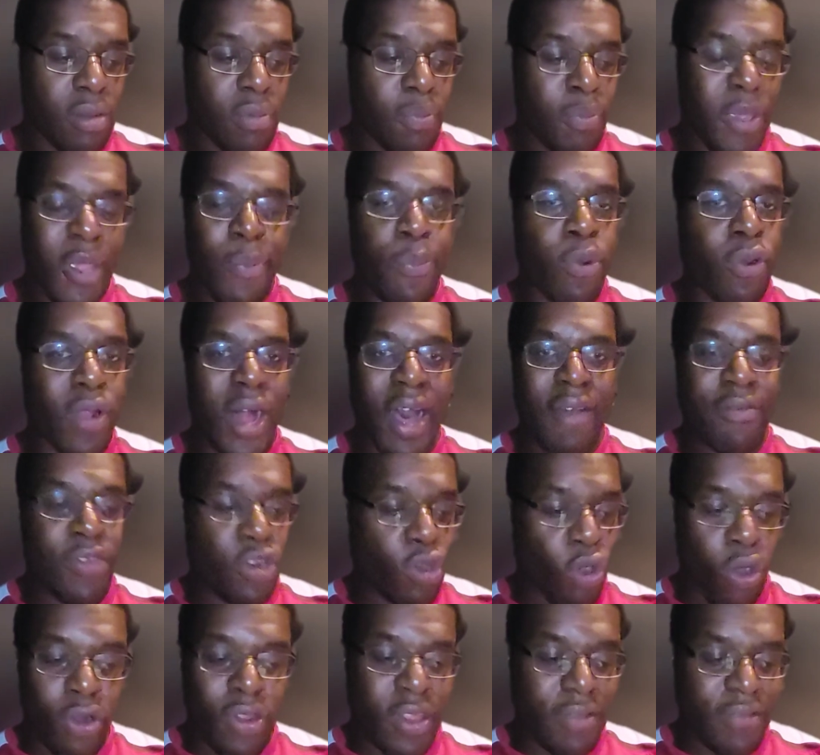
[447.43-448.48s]
people having
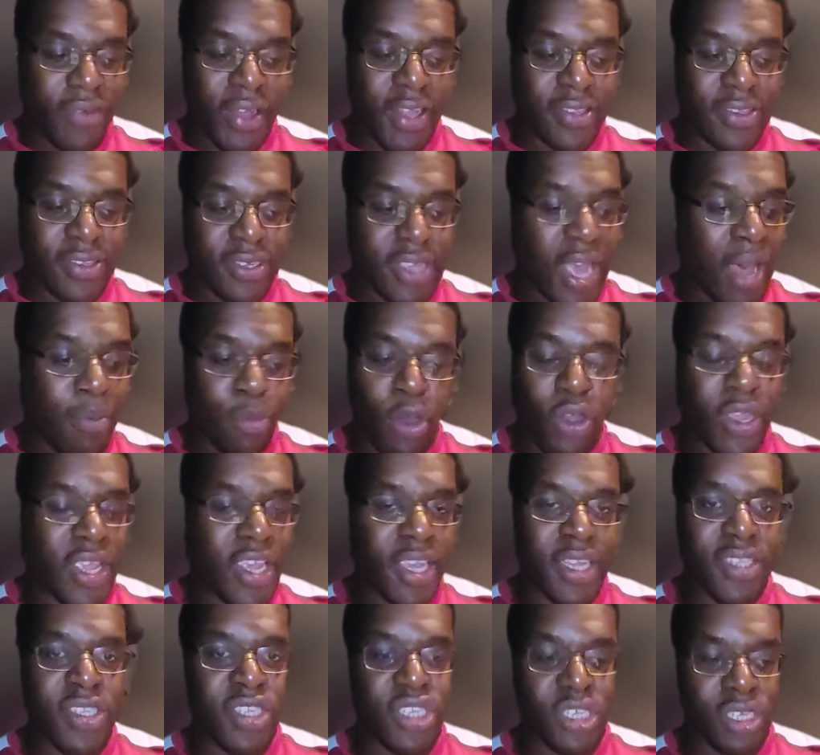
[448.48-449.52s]
OnlyFans. I'm not
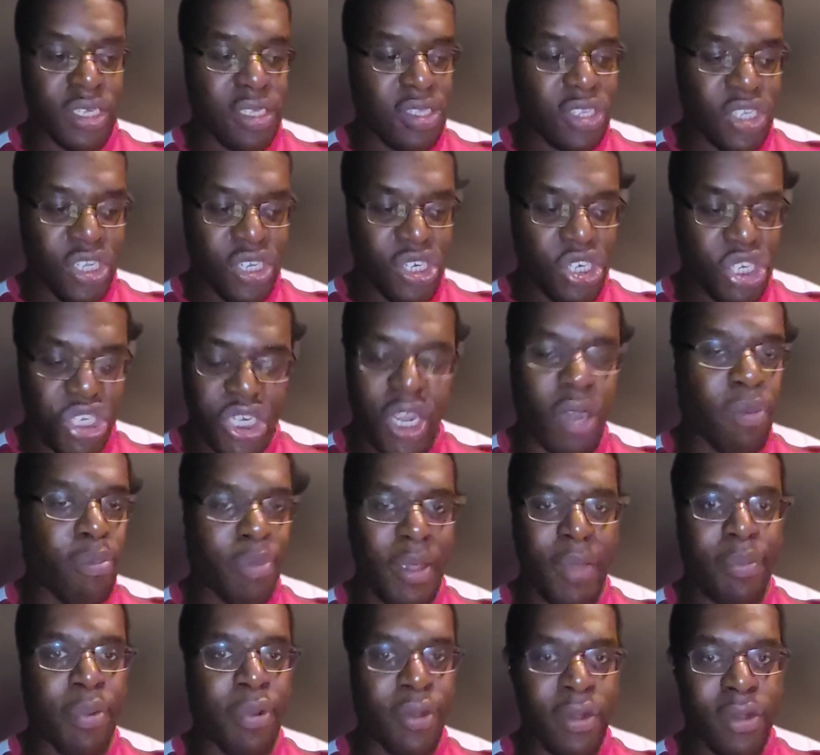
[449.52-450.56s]
here to shit on
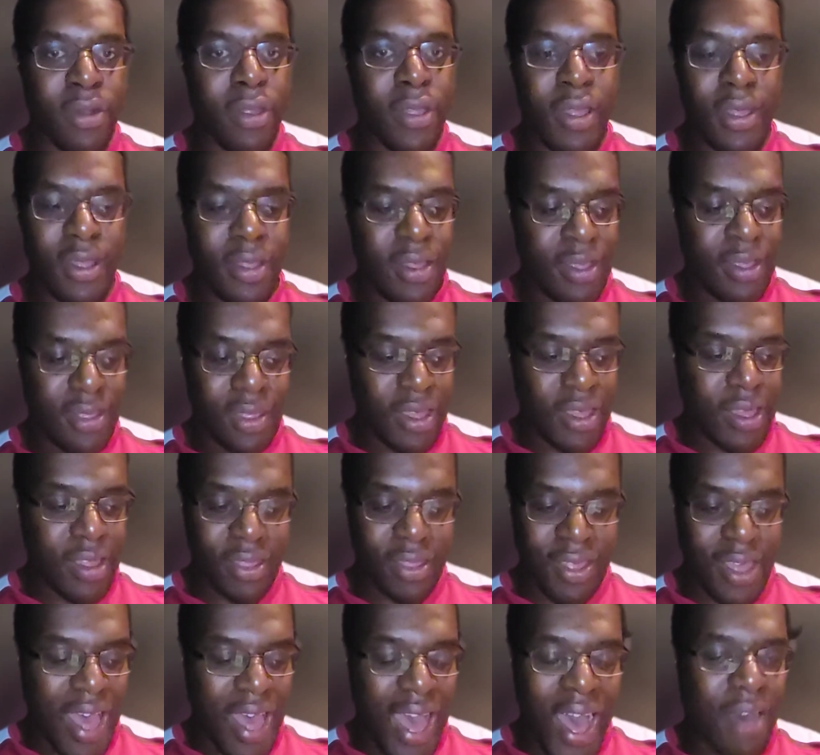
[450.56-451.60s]
people
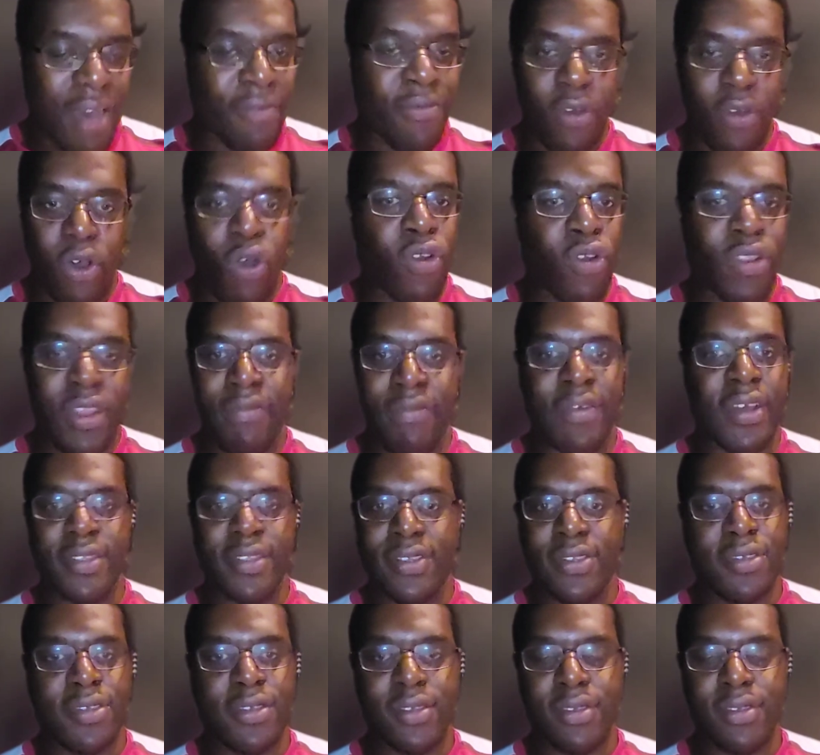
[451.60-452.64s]
that have
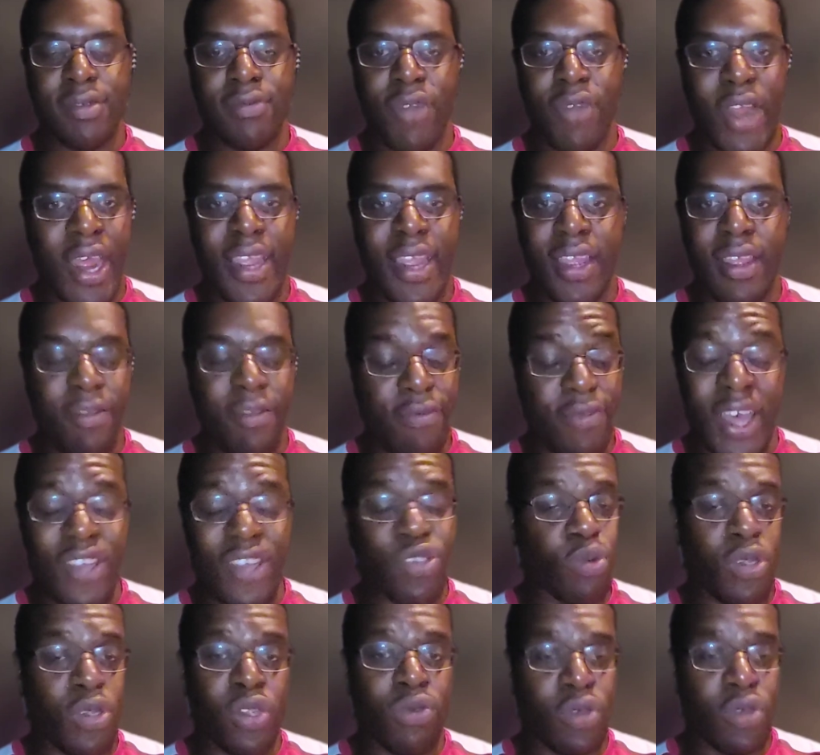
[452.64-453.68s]
OnlyFans, right? If that's
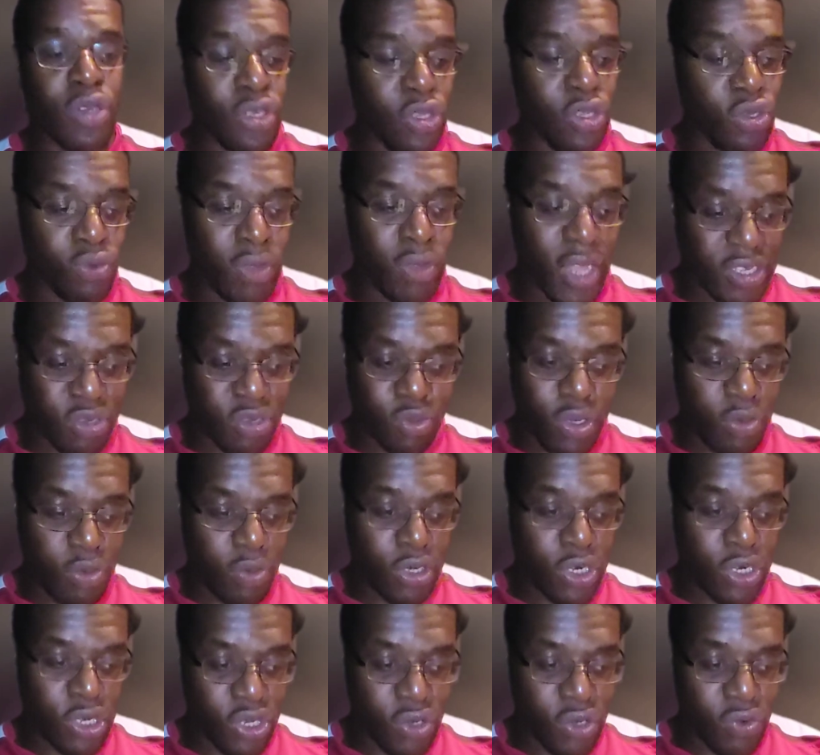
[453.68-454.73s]
what you want to do, that's what you
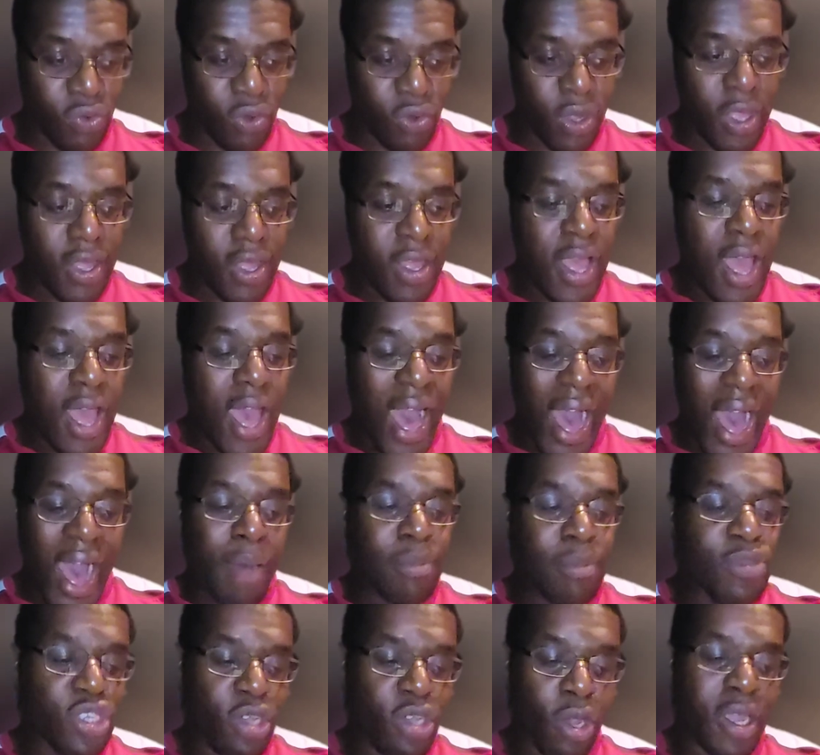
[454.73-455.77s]
want to do.
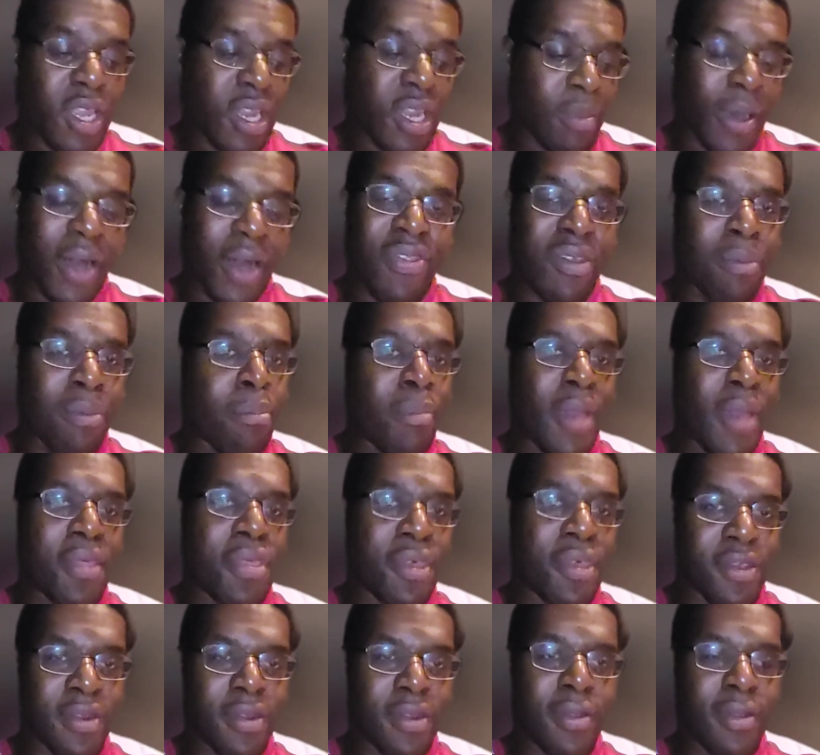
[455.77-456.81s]
I'm talking about the
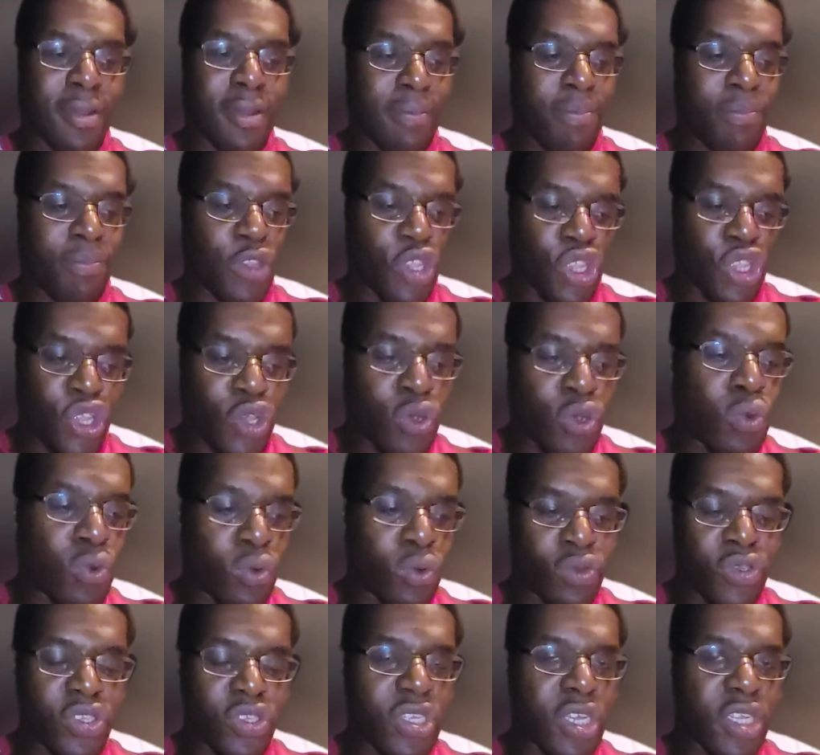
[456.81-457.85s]
method
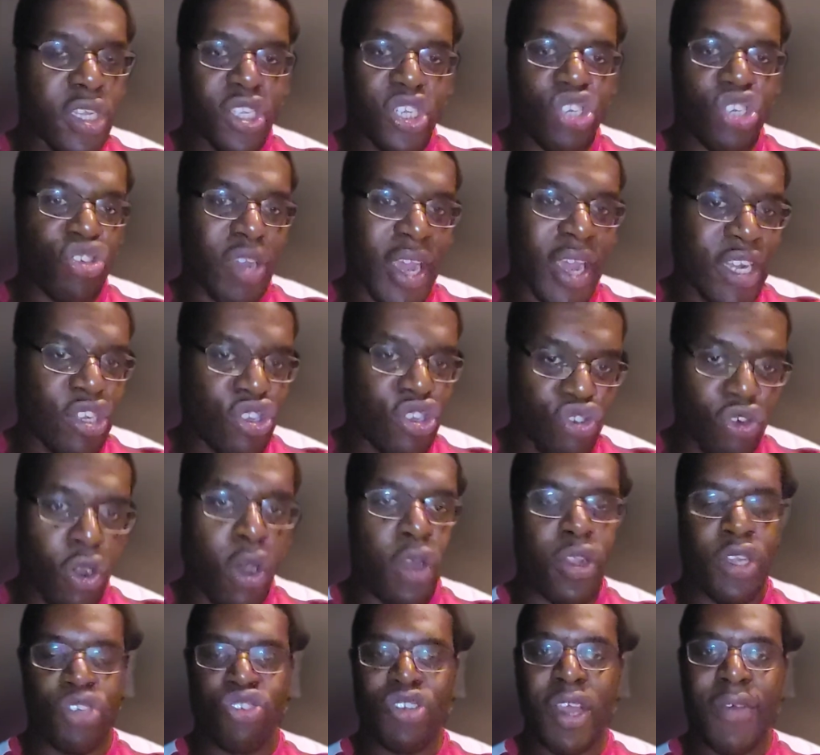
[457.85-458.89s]
used to try and draw
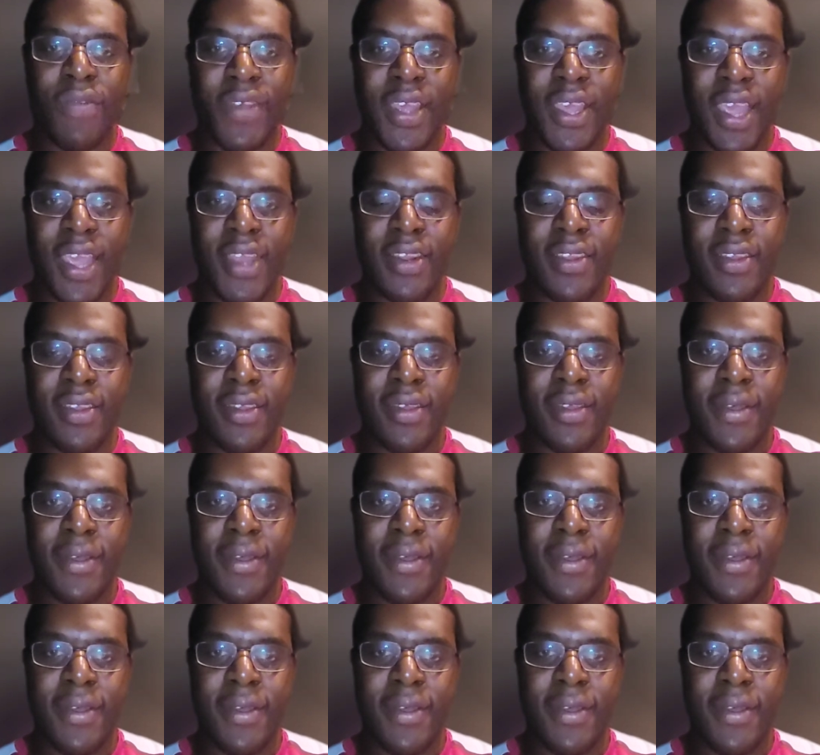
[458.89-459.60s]
the traffic in,